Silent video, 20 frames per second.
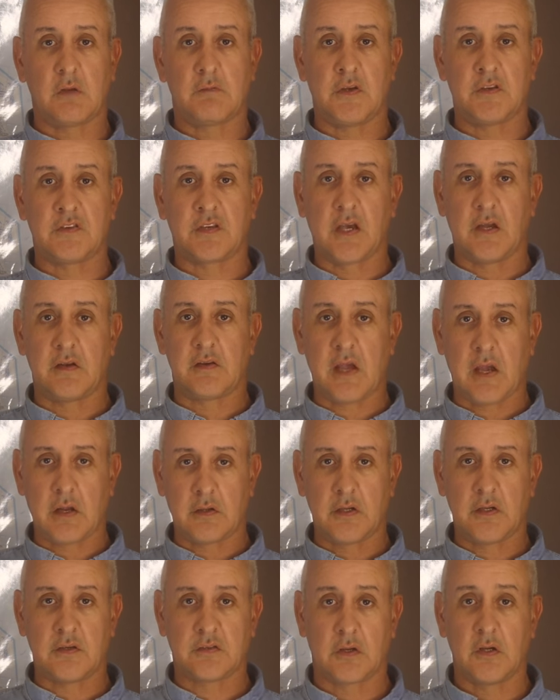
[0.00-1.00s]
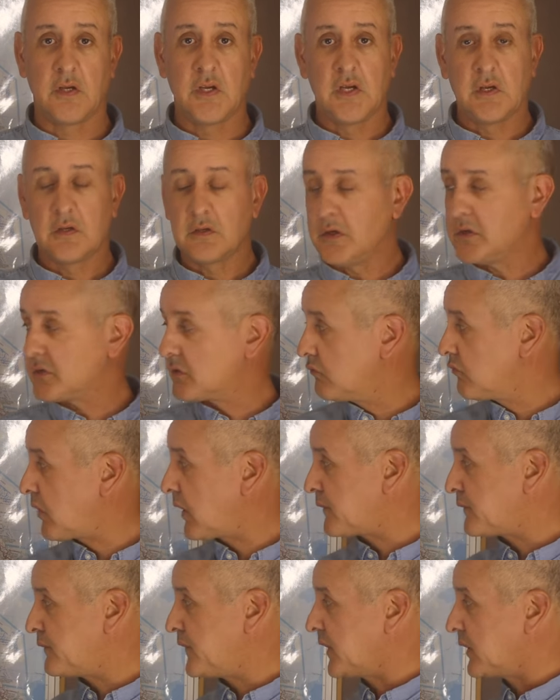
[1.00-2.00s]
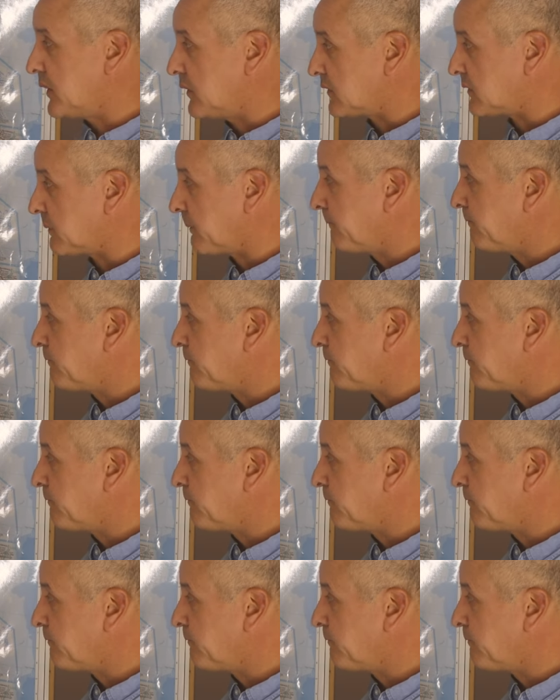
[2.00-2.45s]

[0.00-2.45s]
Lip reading: if it's air down. These are rough figures.